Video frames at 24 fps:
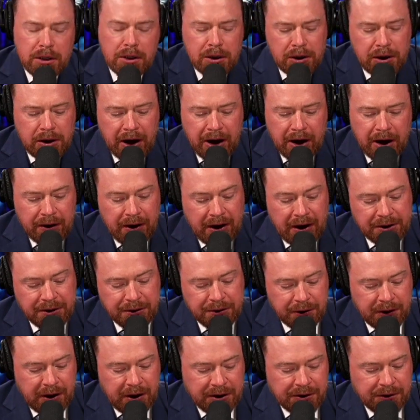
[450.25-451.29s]
Yeah,
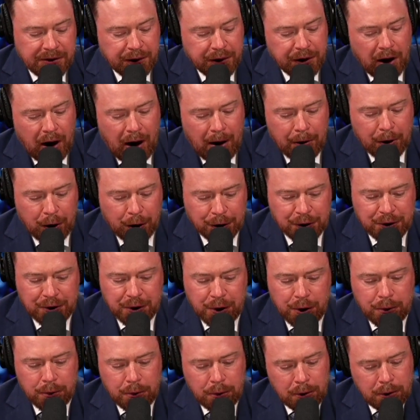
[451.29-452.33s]
that's phenomenal.
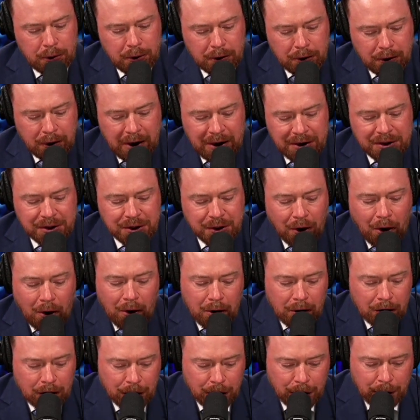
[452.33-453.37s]
So let's
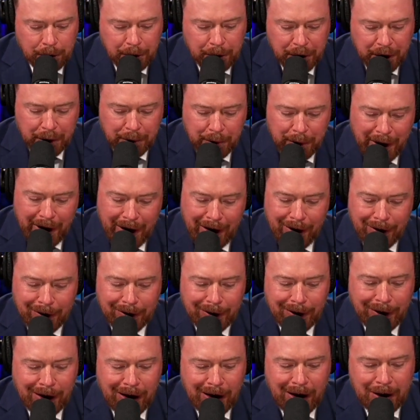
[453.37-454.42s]
talk a little bit about
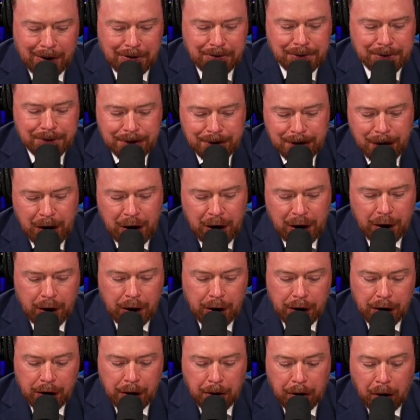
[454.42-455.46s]

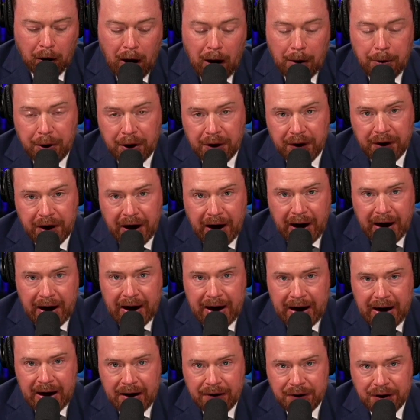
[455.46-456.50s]
the property that I
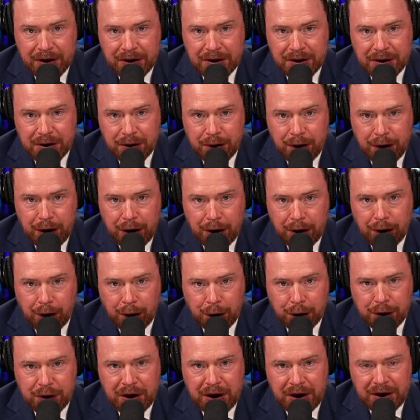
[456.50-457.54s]
have in
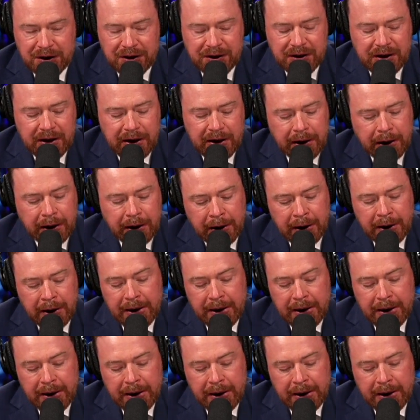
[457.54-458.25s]
Sevierville, Tennessee.